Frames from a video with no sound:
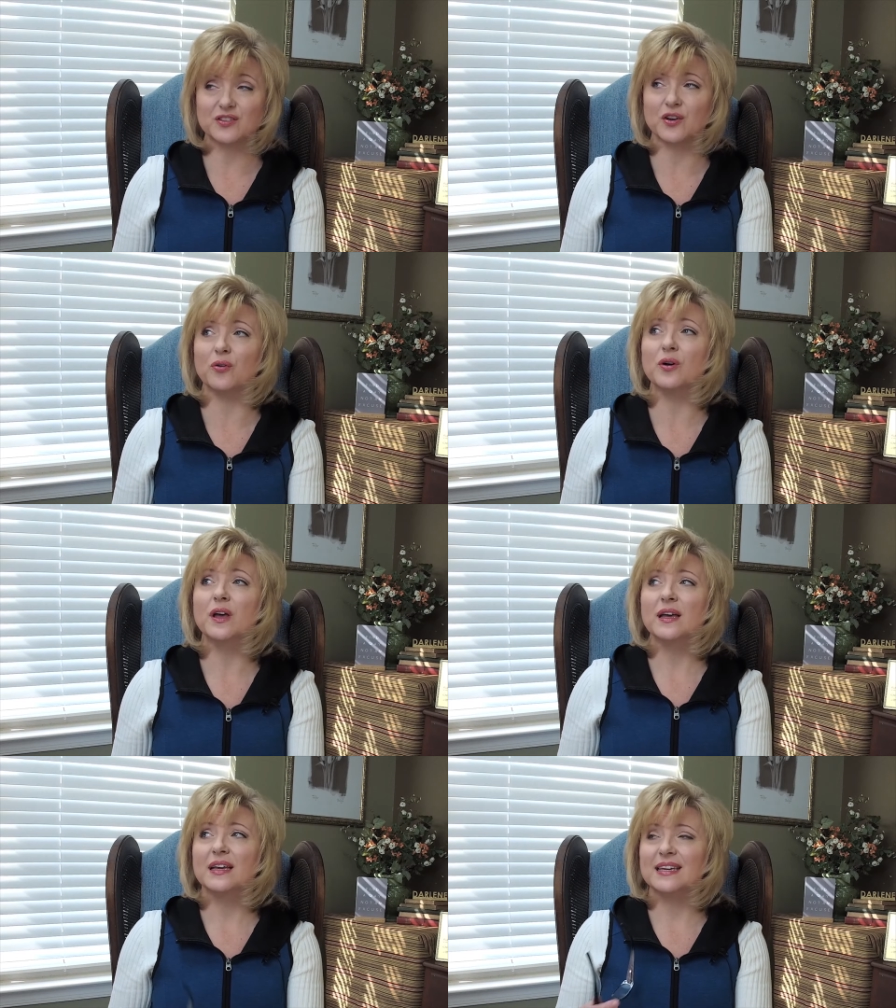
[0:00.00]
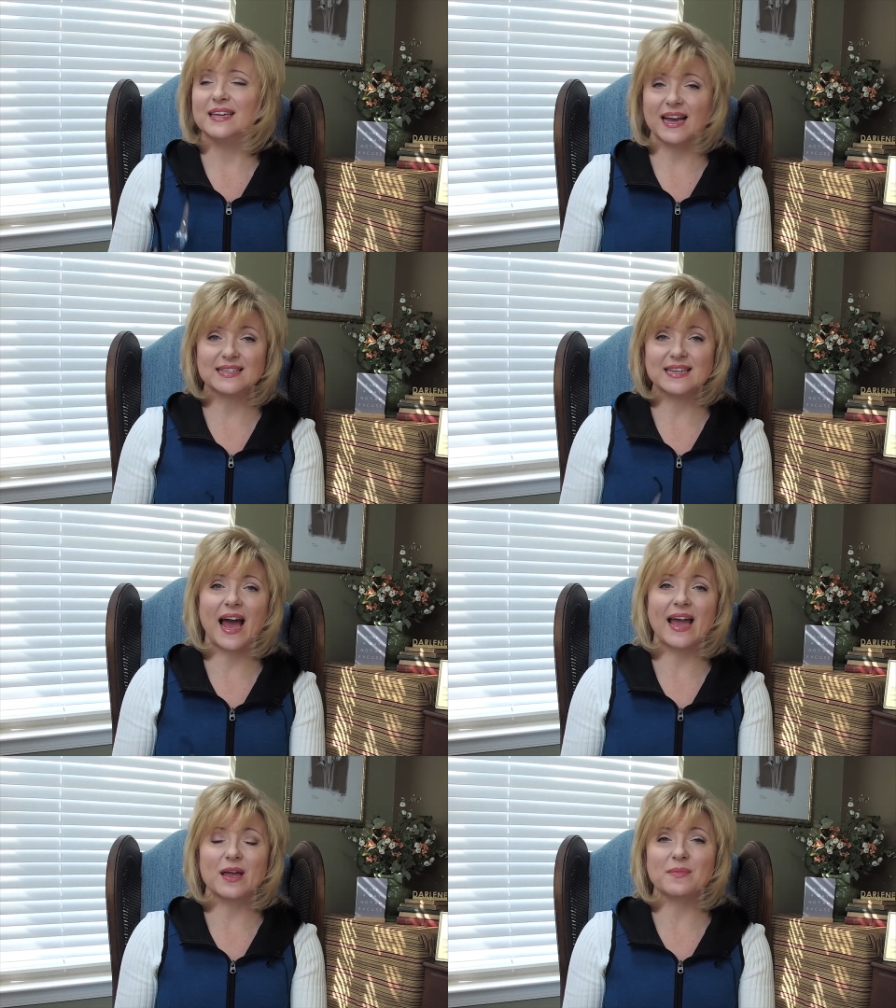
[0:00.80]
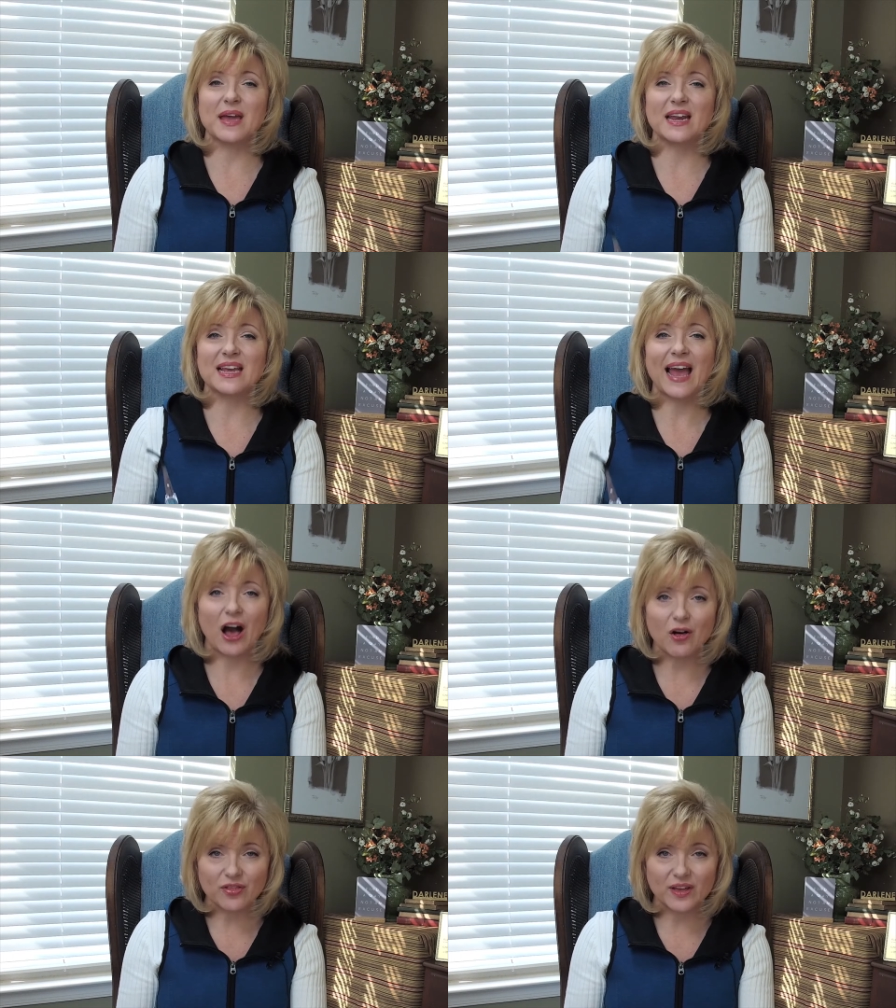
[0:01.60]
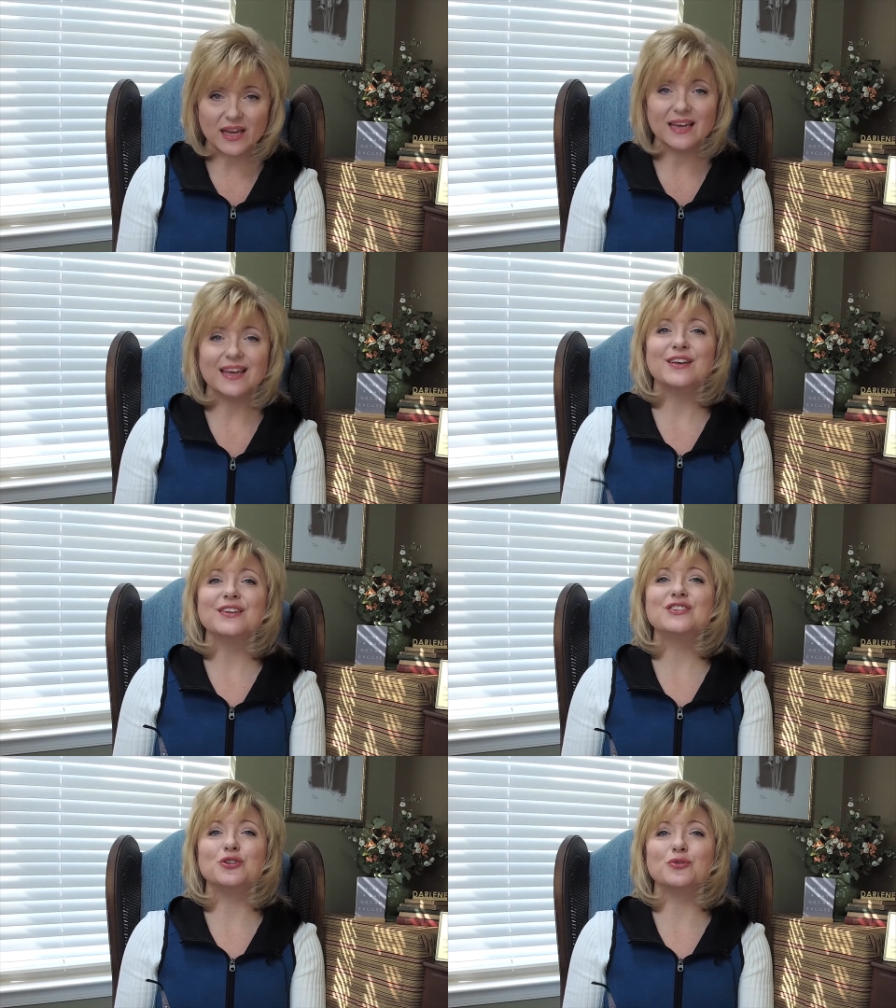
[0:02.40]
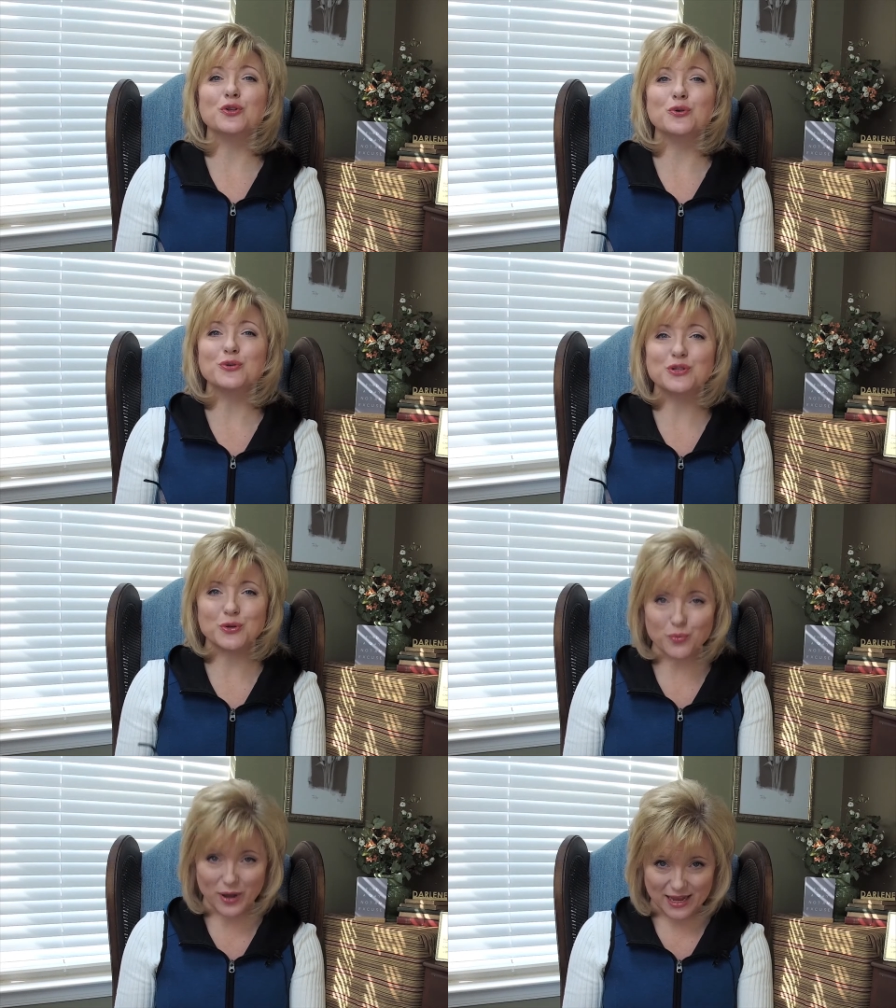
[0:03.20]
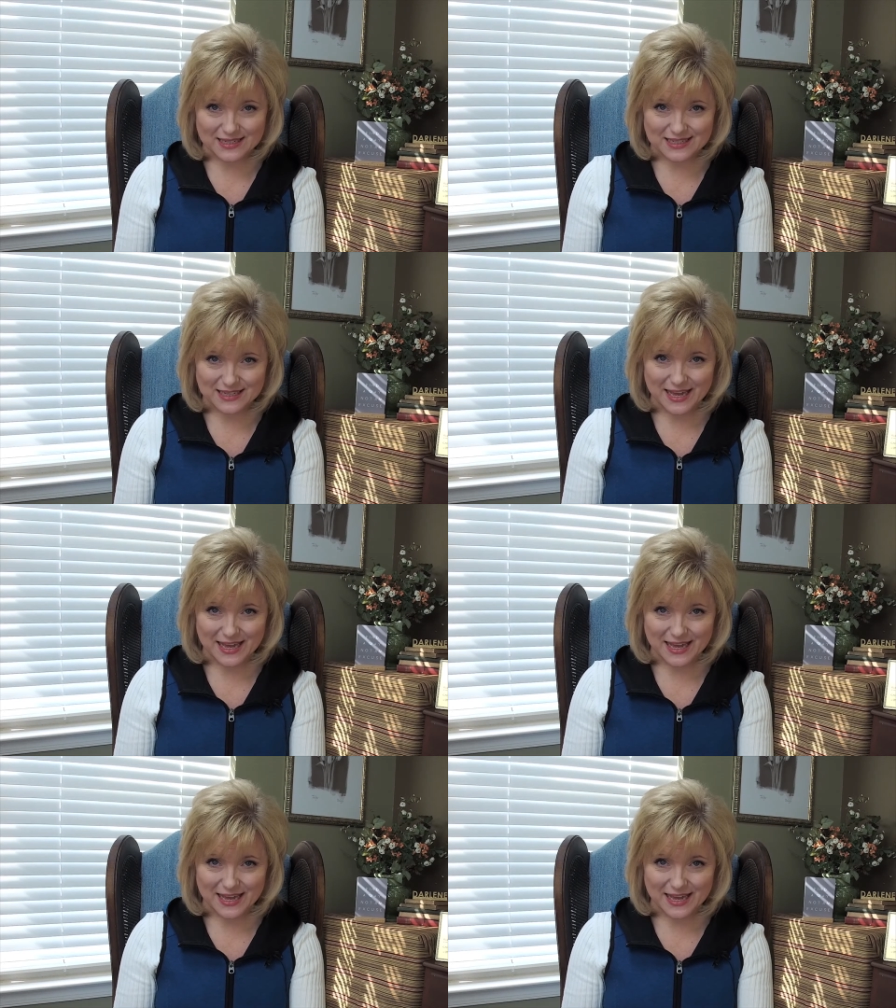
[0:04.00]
So yes, I am getting healthy to lose the weight.